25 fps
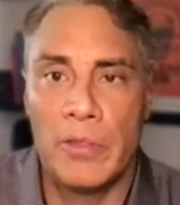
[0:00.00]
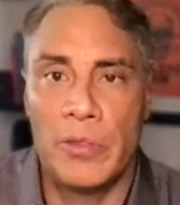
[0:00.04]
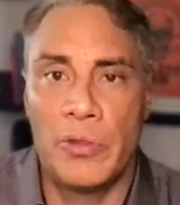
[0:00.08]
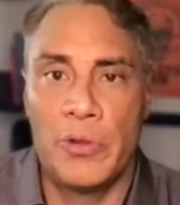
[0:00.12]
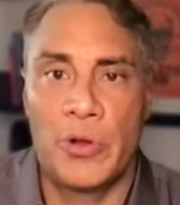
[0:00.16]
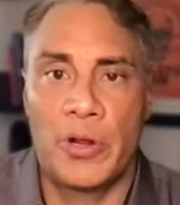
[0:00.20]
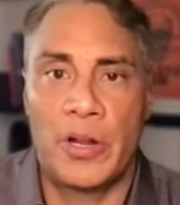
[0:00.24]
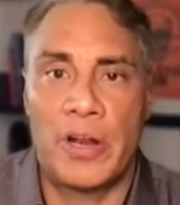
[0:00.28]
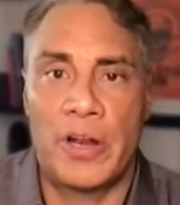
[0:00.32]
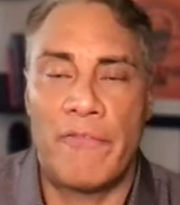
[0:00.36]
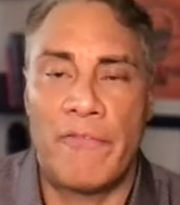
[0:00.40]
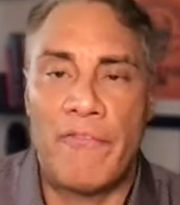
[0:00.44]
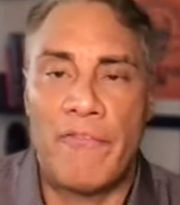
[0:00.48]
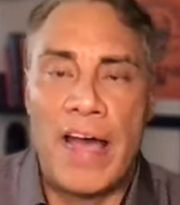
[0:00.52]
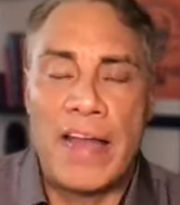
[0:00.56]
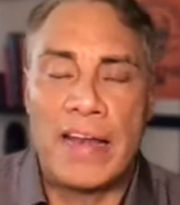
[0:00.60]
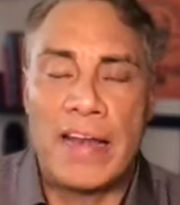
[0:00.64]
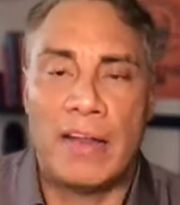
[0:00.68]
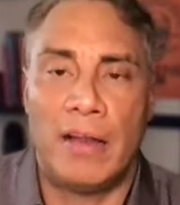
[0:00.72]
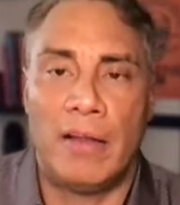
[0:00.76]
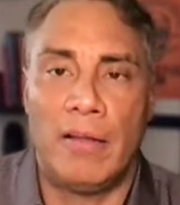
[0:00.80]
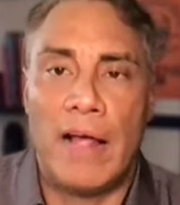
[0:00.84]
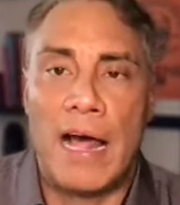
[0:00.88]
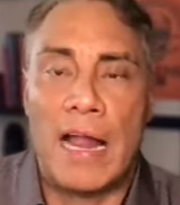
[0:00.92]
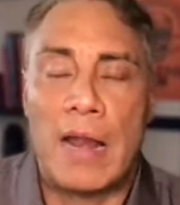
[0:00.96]
you're going to find
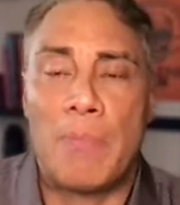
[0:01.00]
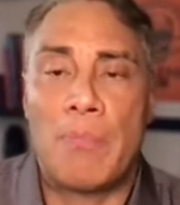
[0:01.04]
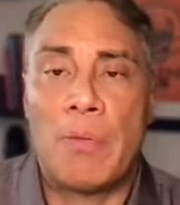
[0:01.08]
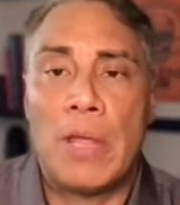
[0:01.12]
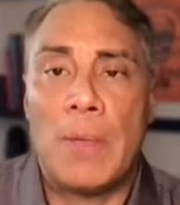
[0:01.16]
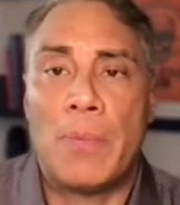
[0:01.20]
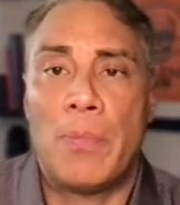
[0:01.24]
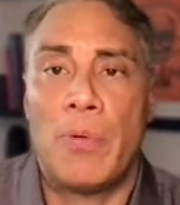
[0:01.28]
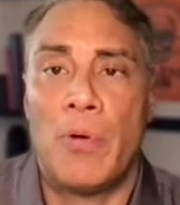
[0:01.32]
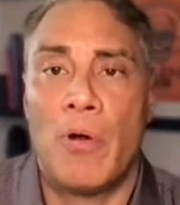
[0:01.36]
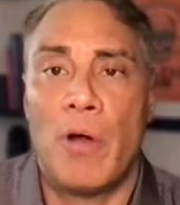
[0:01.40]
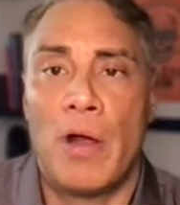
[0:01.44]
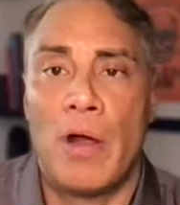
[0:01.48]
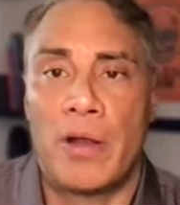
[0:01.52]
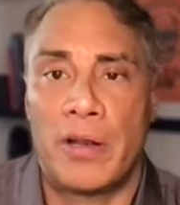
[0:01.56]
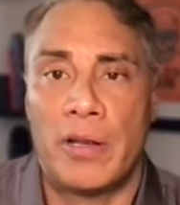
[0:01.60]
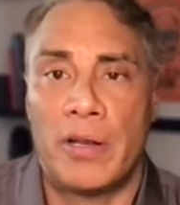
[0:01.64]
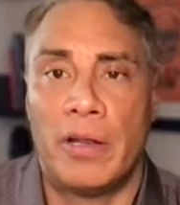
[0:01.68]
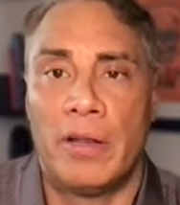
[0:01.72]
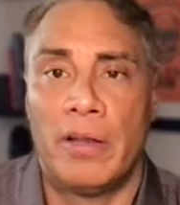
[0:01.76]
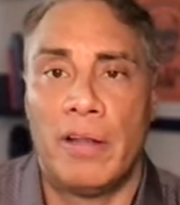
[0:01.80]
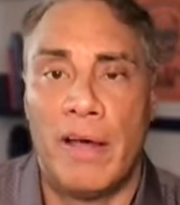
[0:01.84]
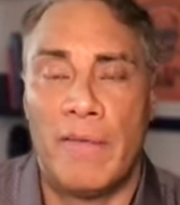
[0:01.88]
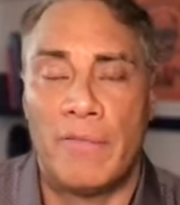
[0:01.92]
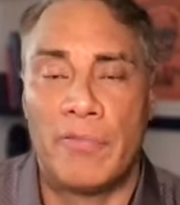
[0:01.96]
a lot of people are going
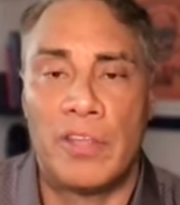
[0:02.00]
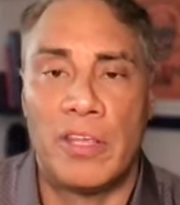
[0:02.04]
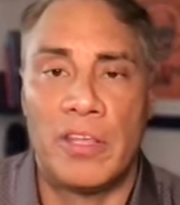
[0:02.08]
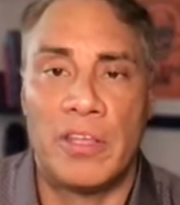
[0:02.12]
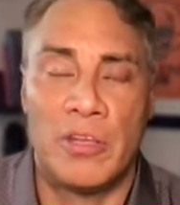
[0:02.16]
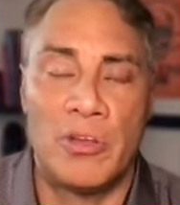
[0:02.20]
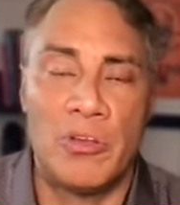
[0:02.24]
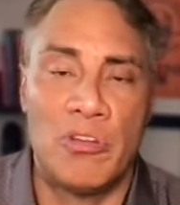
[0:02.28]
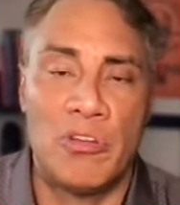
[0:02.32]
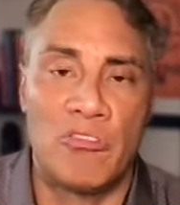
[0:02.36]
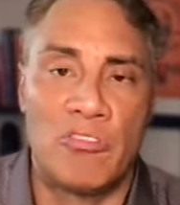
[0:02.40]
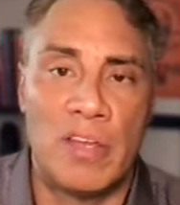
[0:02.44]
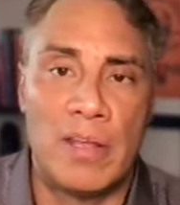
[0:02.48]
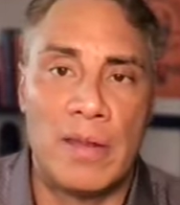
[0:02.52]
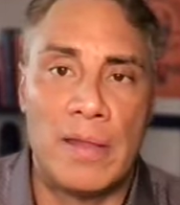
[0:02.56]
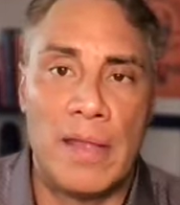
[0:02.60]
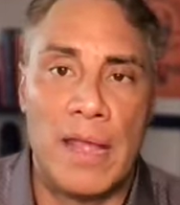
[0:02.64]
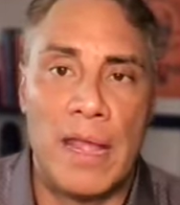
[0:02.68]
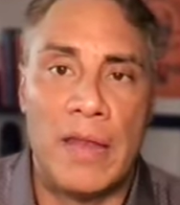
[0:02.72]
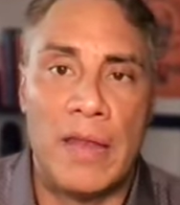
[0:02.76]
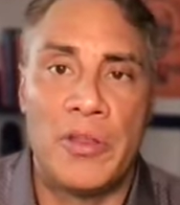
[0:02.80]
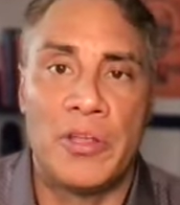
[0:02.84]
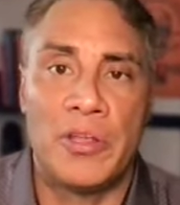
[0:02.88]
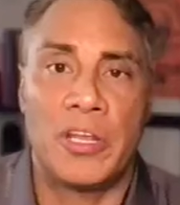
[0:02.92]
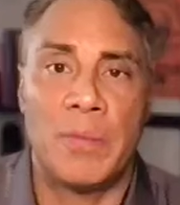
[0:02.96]
to love to use it
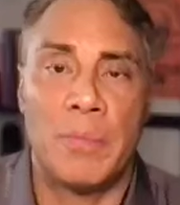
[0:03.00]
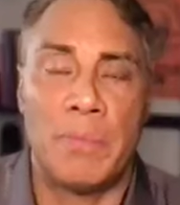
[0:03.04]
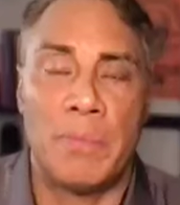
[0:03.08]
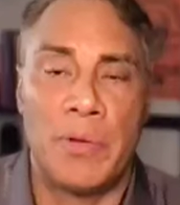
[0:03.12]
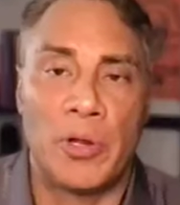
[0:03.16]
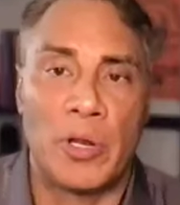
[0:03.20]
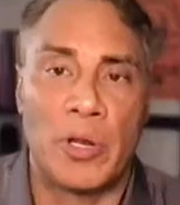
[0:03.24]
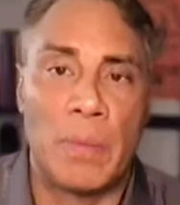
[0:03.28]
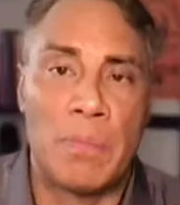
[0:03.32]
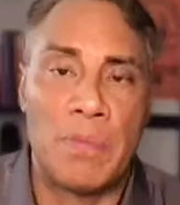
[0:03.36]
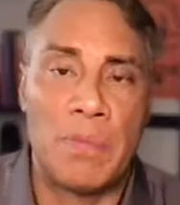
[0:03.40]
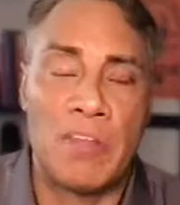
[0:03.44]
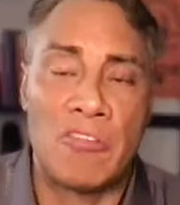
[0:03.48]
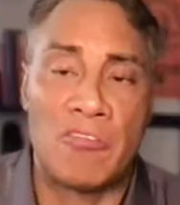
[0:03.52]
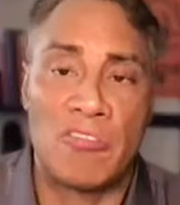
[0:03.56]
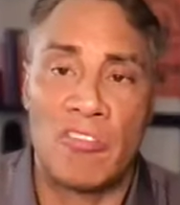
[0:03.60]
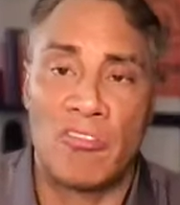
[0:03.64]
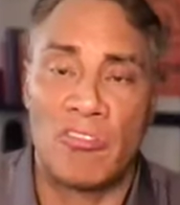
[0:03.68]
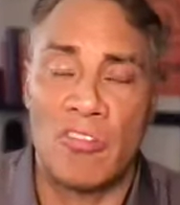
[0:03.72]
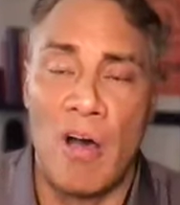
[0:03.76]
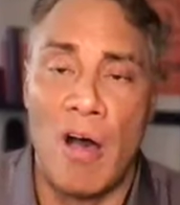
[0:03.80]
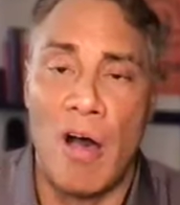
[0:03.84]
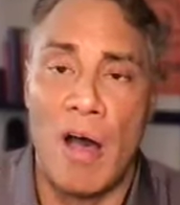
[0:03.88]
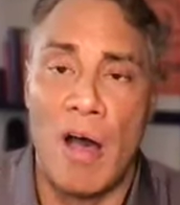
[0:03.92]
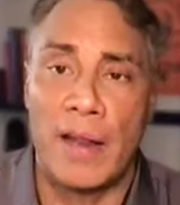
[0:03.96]
and you can build a
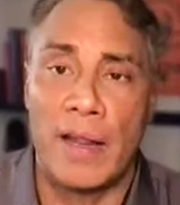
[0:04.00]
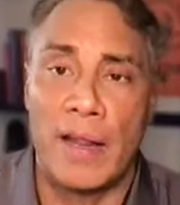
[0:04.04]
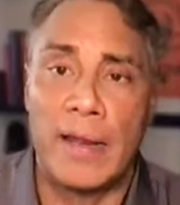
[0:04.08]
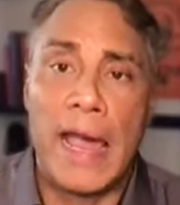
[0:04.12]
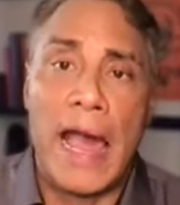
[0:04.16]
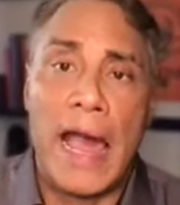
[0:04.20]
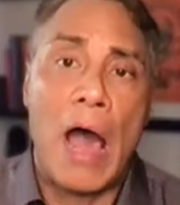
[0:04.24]
business on it.